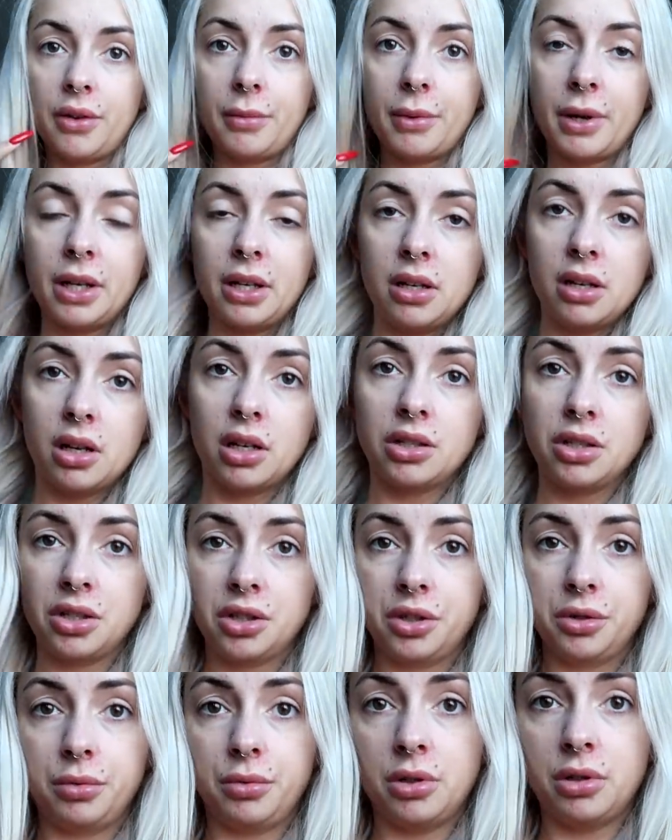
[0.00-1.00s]
I
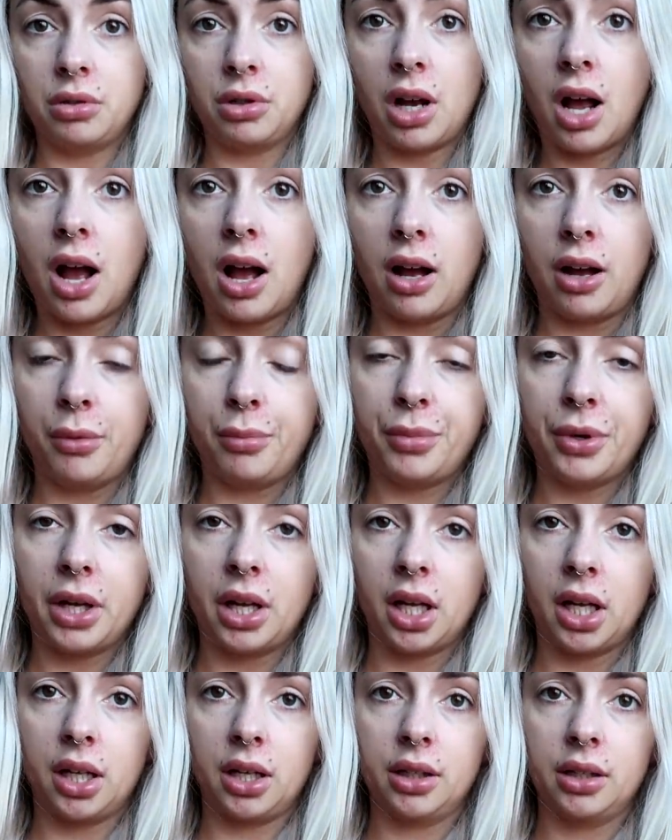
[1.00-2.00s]
just woke up
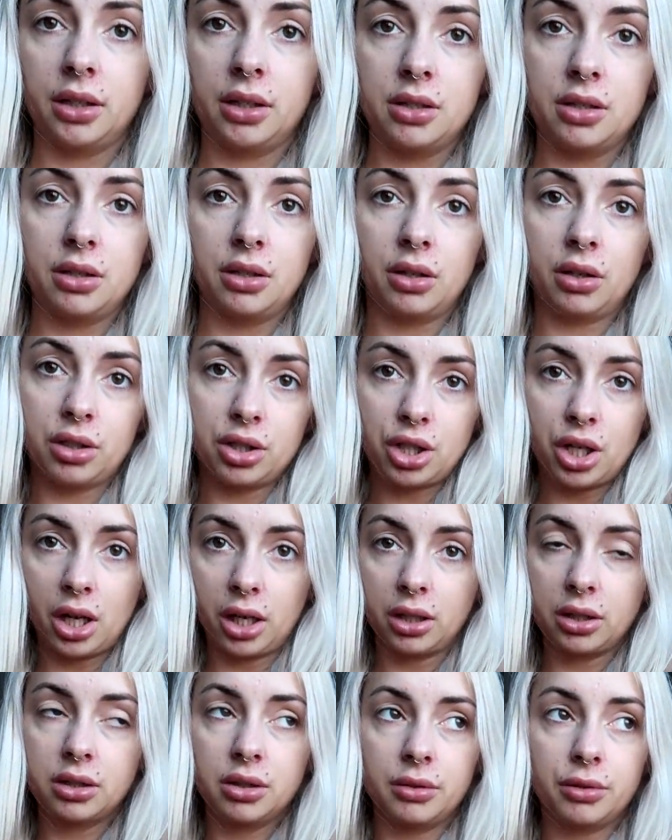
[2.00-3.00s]
and
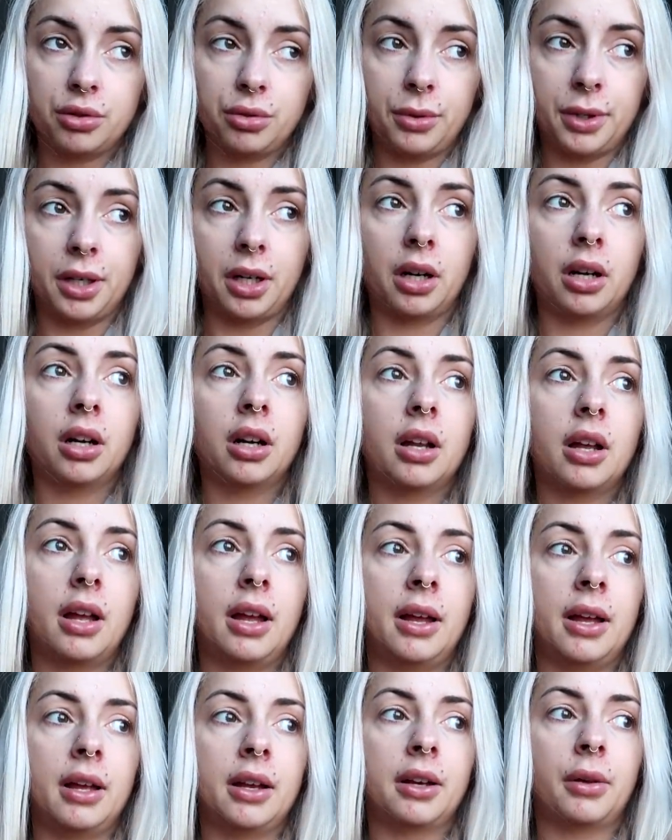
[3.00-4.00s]
checked Twitter
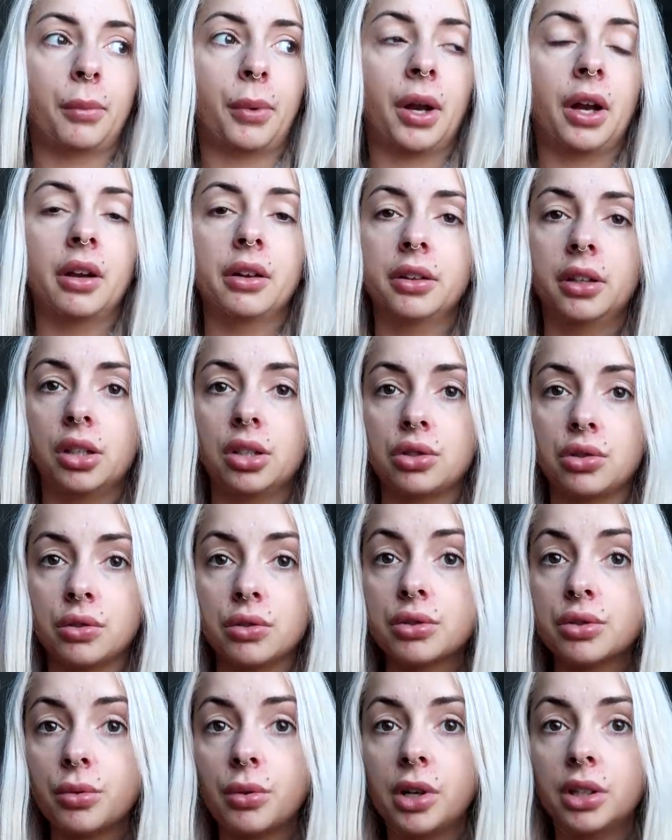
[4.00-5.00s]
and apparently
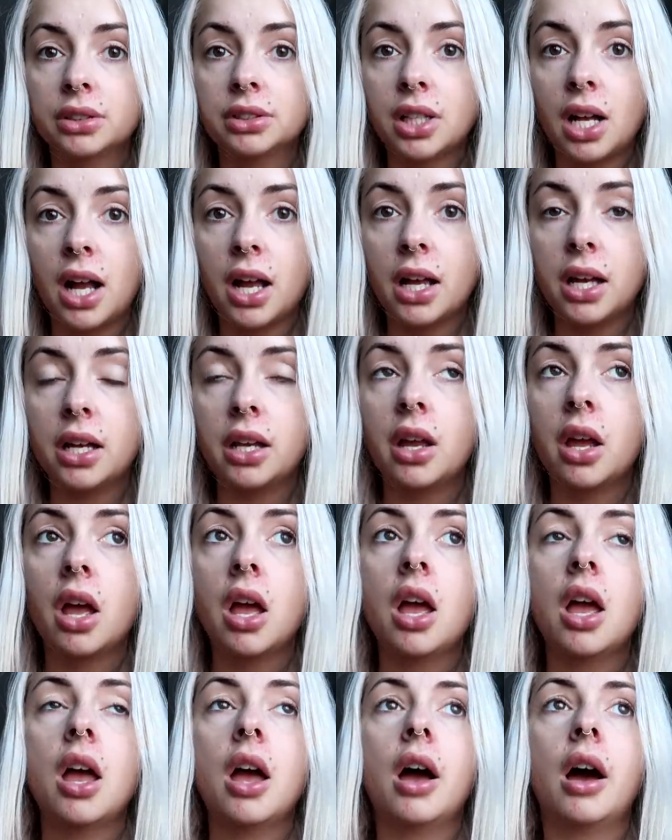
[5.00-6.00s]
Juice WRLD died
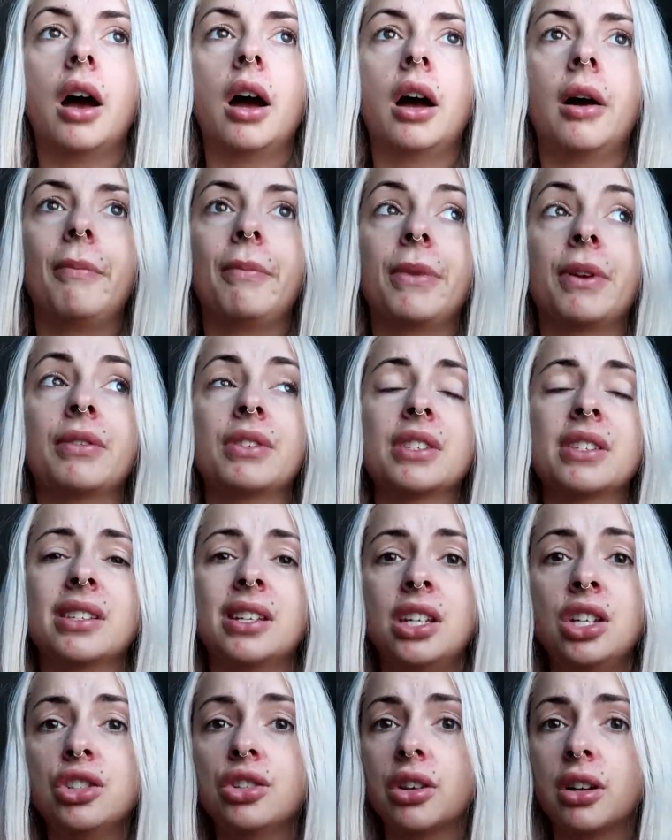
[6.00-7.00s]
um, of a
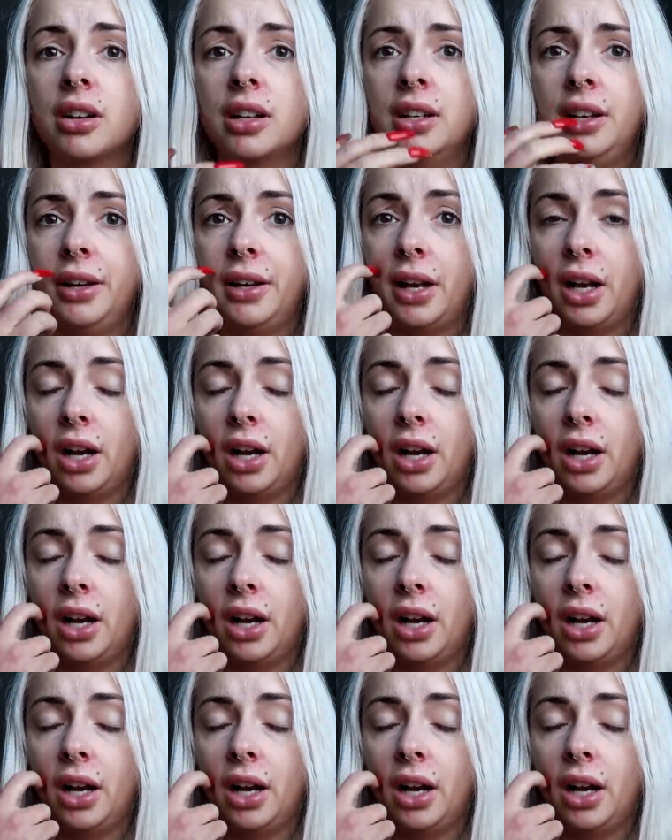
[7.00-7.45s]
seizure in an